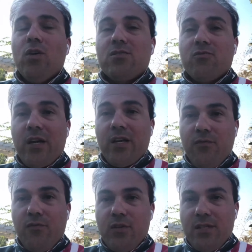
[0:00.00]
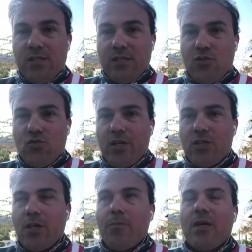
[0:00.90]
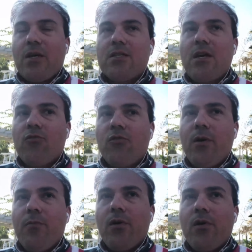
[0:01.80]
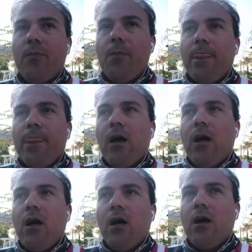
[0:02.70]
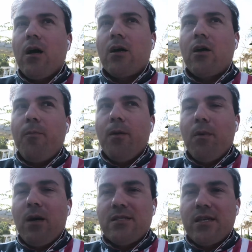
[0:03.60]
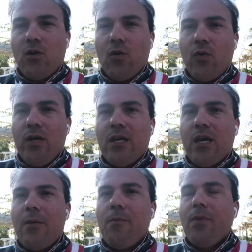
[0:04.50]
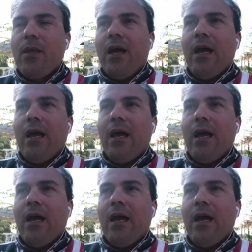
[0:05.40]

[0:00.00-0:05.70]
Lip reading: he was ready for this situation, because I remember a couple months ago he came